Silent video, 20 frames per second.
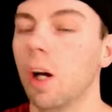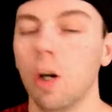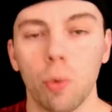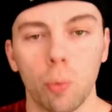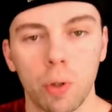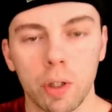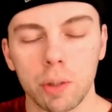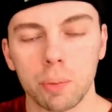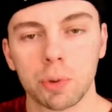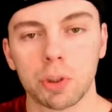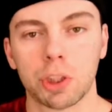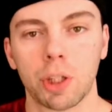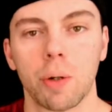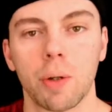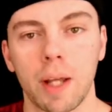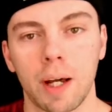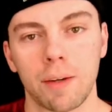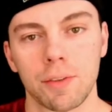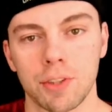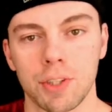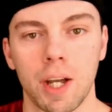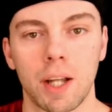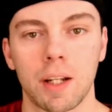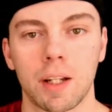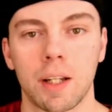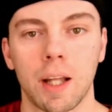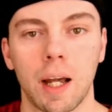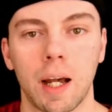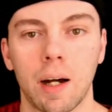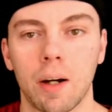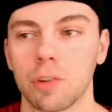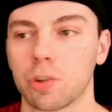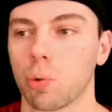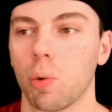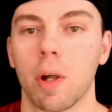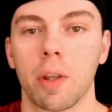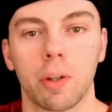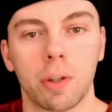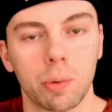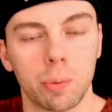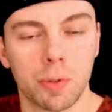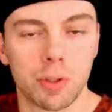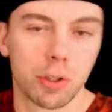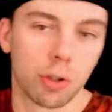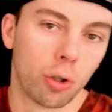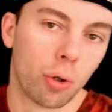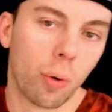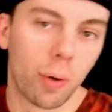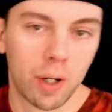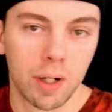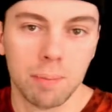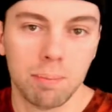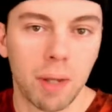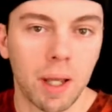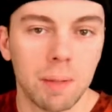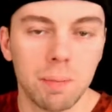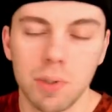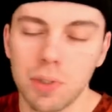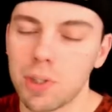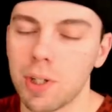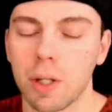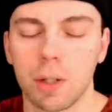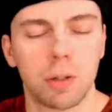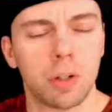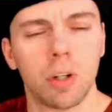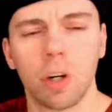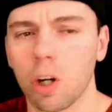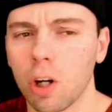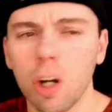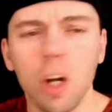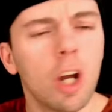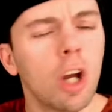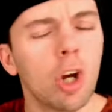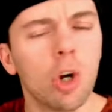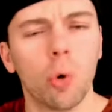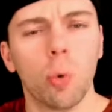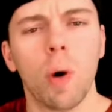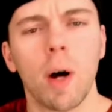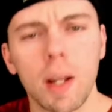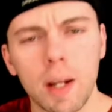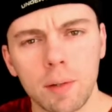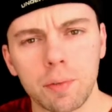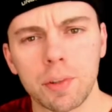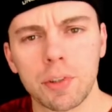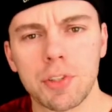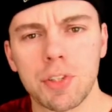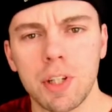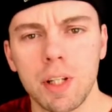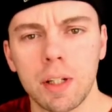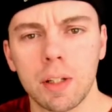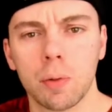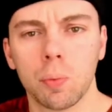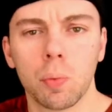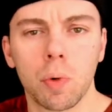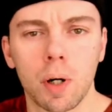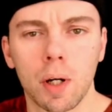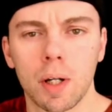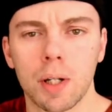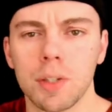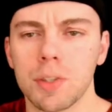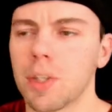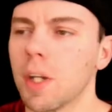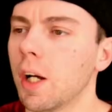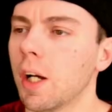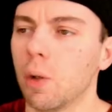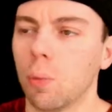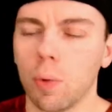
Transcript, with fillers: when it would show the outside of the house, whether it was Laurie babysitting or whatever scene it was,